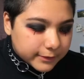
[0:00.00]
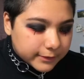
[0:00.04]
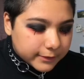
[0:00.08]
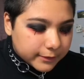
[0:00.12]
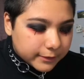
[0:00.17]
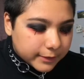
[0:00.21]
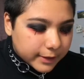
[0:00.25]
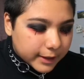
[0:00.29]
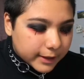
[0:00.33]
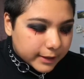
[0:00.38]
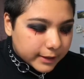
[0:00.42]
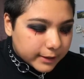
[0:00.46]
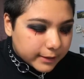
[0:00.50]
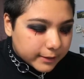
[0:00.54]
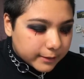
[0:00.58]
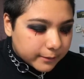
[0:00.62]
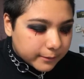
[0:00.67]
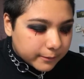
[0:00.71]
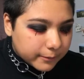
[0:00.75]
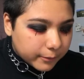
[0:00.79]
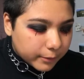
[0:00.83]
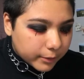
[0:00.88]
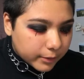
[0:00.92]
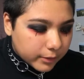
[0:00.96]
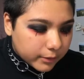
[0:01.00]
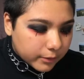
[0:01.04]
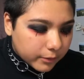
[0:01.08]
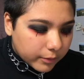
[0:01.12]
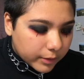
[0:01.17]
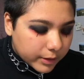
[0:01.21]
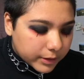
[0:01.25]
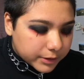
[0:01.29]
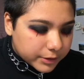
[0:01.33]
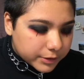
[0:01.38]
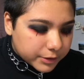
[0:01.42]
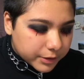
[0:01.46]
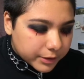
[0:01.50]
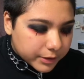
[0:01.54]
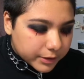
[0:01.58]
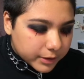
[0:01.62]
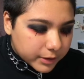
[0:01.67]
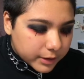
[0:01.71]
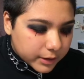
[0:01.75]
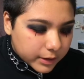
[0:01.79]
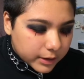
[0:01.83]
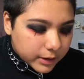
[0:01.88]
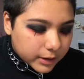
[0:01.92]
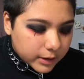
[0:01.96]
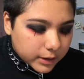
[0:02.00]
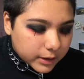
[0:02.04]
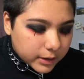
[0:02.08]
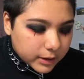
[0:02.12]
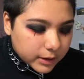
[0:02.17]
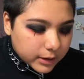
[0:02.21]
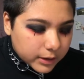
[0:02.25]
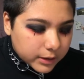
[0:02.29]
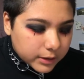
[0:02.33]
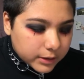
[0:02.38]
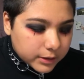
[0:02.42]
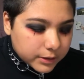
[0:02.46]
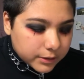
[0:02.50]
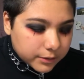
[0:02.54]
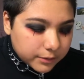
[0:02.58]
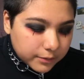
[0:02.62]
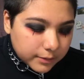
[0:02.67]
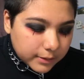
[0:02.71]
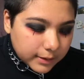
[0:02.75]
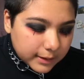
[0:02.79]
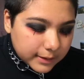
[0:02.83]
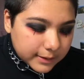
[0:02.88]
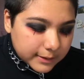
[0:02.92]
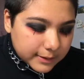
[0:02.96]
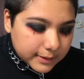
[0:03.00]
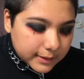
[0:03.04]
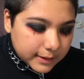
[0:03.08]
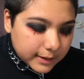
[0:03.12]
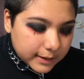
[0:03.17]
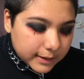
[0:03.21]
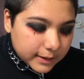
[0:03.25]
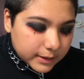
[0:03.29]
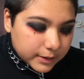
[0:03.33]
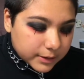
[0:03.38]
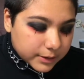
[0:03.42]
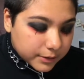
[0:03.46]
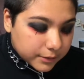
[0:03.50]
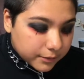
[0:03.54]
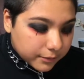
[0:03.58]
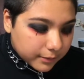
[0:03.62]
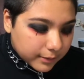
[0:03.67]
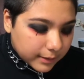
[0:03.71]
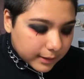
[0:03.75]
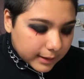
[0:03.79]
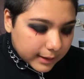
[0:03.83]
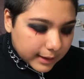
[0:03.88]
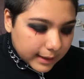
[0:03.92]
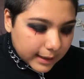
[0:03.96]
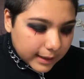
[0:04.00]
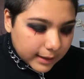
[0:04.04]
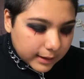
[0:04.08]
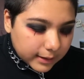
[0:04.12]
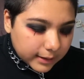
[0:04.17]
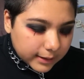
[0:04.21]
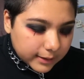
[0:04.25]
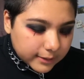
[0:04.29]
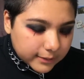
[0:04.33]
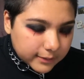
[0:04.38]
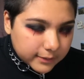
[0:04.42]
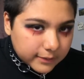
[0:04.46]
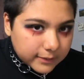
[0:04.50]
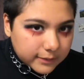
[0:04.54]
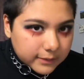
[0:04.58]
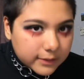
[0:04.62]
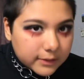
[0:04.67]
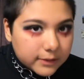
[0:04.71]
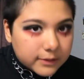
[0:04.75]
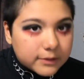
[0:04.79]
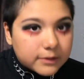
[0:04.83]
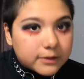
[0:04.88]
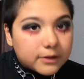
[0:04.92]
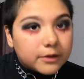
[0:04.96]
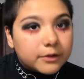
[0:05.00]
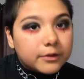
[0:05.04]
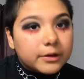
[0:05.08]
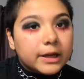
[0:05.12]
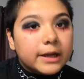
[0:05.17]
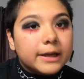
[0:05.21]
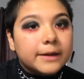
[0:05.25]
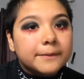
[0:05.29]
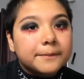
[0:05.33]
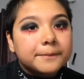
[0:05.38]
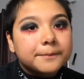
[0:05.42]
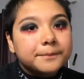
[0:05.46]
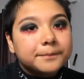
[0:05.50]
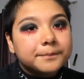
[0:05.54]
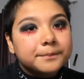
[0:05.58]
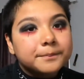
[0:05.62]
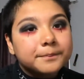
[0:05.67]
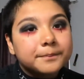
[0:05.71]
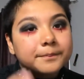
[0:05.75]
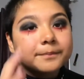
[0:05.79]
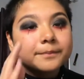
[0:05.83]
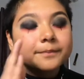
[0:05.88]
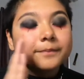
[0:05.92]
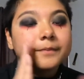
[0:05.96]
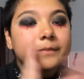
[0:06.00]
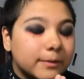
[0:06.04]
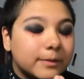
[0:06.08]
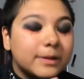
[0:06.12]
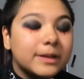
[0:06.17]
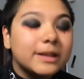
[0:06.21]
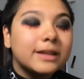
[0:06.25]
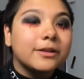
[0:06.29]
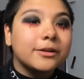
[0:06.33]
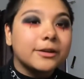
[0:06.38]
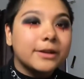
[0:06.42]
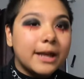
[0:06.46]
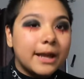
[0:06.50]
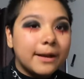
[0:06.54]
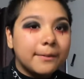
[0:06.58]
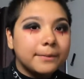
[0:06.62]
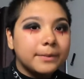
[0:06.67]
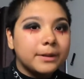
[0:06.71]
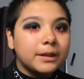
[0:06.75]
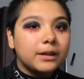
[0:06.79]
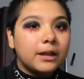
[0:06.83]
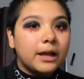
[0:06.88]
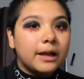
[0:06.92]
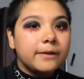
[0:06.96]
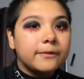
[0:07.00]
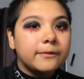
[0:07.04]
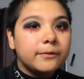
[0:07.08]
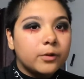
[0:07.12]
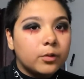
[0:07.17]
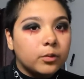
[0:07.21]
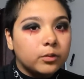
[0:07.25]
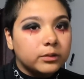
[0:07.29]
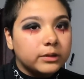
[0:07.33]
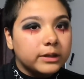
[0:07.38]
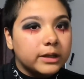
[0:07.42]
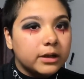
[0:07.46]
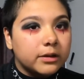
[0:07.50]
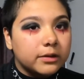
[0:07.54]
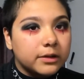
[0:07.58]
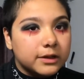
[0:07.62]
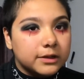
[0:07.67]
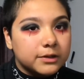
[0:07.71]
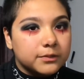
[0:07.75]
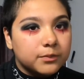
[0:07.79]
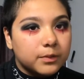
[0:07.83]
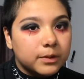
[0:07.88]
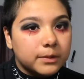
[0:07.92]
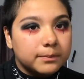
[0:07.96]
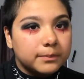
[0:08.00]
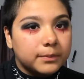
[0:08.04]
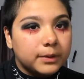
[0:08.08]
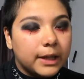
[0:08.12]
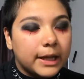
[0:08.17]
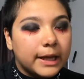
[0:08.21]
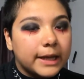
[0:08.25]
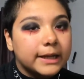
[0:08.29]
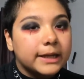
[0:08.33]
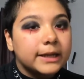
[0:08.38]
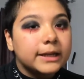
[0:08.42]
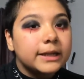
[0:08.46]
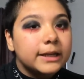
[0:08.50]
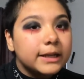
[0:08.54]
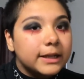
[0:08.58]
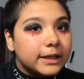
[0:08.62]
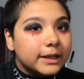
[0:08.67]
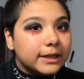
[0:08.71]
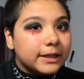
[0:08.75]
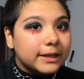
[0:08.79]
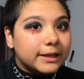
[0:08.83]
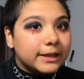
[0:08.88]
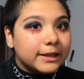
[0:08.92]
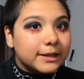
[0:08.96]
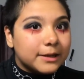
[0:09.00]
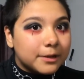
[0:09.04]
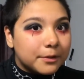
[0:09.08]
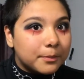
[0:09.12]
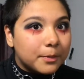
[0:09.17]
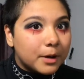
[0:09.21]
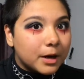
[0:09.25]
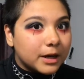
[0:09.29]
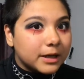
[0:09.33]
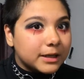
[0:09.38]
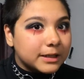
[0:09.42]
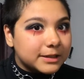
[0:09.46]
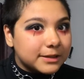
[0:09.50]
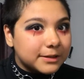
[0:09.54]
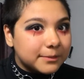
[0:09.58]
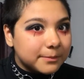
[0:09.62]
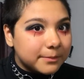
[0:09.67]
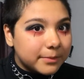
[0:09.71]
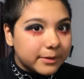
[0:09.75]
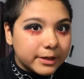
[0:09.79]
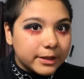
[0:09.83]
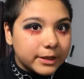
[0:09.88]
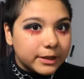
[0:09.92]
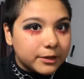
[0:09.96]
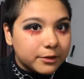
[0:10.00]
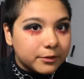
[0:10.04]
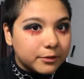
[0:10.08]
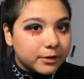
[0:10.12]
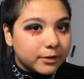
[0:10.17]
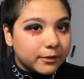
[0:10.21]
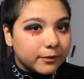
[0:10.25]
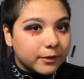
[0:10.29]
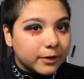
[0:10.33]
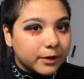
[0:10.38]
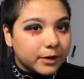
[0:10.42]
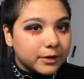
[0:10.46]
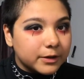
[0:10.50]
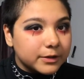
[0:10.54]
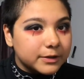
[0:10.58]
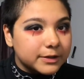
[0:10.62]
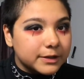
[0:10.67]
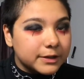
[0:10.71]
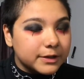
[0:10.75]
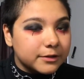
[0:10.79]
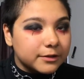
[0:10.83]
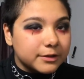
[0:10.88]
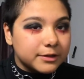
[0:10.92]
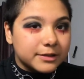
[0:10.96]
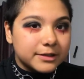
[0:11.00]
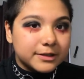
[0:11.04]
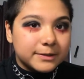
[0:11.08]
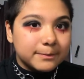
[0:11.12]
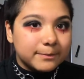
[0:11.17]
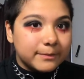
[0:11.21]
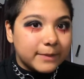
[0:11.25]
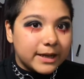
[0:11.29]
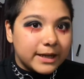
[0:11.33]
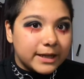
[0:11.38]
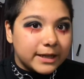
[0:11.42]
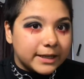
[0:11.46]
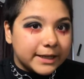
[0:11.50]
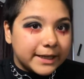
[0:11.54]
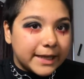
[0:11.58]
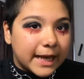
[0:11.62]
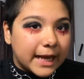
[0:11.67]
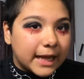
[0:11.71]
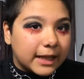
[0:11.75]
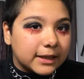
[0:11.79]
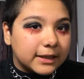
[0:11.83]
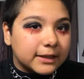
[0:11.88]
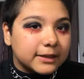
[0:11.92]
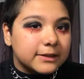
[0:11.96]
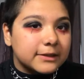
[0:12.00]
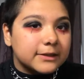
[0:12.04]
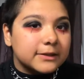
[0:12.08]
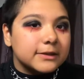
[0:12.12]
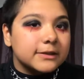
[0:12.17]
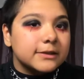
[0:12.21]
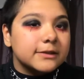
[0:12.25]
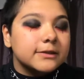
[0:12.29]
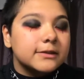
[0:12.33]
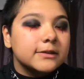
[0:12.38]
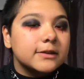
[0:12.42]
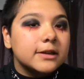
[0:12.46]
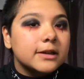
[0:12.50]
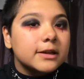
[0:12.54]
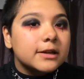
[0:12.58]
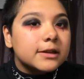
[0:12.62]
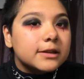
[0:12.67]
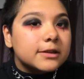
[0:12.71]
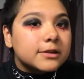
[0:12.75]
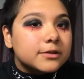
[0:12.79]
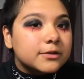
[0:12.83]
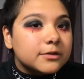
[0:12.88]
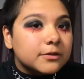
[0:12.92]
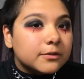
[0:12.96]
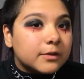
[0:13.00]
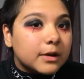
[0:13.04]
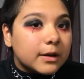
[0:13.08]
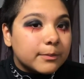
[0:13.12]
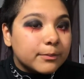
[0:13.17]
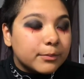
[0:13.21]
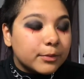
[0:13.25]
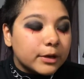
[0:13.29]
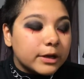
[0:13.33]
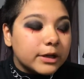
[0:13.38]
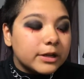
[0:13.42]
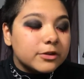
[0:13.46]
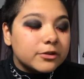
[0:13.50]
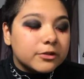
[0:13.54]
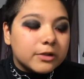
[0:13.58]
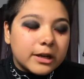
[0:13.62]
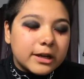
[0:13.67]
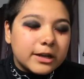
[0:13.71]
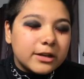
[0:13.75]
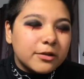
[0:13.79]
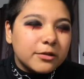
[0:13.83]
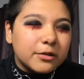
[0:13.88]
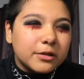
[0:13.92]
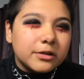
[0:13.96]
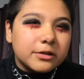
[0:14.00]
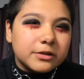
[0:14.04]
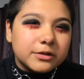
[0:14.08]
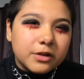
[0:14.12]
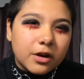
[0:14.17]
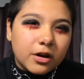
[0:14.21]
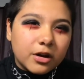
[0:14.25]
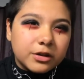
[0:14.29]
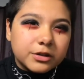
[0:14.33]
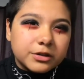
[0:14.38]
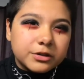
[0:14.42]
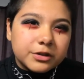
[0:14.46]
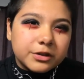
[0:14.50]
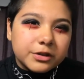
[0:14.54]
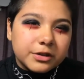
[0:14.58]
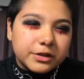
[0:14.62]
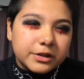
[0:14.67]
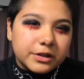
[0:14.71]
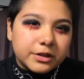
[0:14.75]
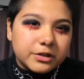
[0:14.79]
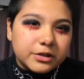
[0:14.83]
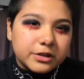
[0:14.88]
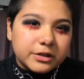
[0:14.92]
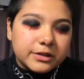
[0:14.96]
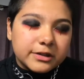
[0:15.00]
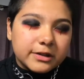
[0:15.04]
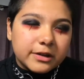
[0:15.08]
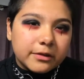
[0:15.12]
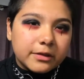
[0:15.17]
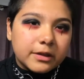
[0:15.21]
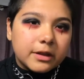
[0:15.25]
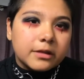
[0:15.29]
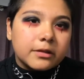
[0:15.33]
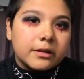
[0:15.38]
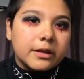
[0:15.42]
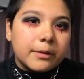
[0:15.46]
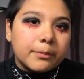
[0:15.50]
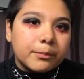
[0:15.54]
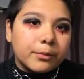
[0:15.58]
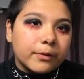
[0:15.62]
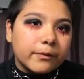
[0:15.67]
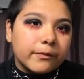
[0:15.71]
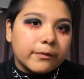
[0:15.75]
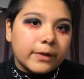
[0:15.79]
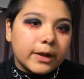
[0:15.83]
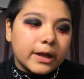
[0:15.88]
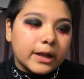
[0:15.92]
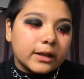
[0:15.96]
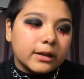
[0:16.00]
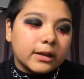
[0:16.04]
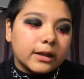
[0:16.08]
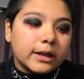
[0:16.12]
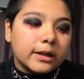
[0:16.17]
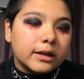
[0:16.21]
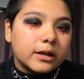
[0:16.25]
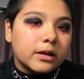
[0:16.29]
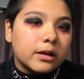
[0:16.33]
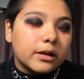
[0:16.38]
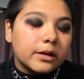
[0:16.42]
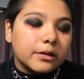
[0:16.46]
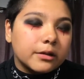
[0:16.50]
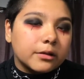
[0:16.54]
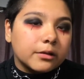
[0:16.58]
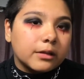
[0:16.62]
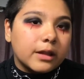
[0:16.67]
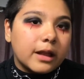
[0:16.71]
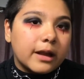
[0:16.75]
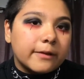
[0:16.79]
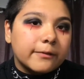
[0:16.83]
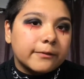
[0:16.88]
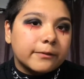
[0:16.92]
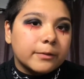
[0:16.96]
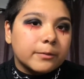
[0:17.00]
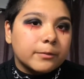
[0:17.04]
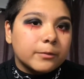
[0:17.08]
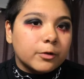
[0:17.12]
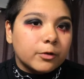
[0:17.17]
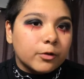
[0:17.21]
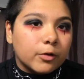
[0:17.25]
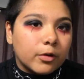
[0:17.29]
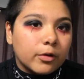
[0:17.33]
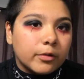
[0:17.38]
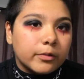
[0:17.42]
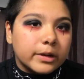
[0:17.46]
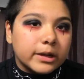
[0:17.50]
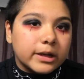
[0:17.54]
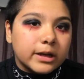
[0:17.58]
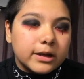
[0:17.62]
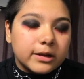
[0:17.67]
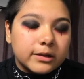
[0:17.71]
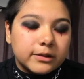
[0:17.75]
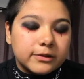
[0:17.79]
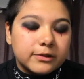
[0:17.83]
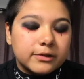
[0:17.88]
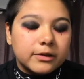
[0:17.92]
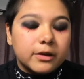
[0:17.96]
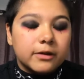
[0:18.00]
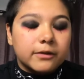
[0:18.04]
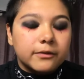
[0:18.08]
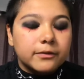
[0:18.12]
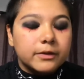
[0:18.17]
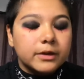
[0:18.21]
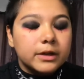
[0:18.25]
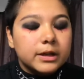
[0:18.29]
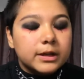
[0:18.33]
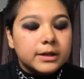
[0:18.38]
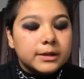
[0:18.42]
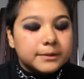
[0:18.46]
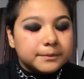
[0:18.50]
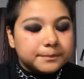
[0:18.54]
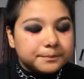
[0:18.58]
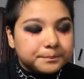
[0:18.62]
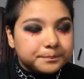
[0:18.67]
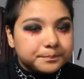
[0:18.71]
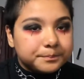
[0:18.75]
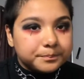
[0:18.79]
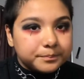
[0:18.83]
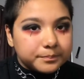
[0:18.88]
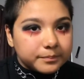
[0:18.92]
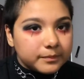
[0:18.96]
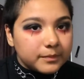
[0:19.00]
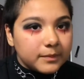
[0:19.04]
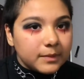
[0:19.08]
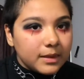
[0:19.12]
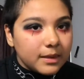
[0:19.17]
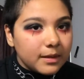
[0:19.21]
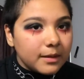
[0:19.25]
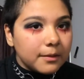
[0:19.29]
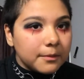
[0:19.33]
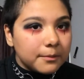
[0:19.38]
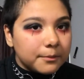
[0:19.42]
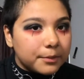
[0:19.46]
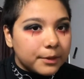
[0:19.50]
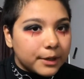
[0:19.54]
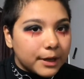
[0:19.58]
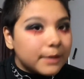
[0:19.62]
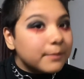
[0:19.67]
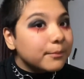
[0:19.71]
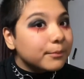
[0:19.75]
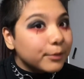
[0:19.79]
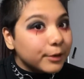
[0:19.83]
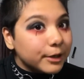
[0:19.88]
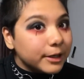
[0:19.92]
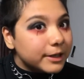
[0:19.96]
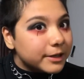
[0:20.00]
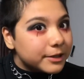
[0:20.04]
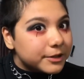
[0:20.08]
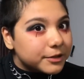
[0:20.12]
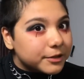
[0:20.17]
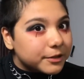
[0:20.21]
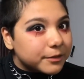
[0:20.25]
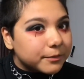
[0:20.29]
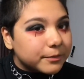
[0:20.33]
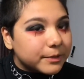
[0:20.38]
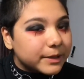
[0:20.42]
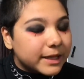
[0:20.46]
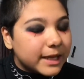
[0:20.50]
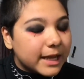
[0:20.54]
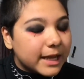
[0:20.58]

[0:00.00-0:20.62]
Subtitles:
So, okay, fourth question. Do you think aliens exist? Okay. There can't be life only on this one planet. Like, come on, it's a big universe and there's many galaxies. So I'm pretty sure, I know there's harsh conditions out there that prevent like other life from growing and stuff. But I'm pretty sure we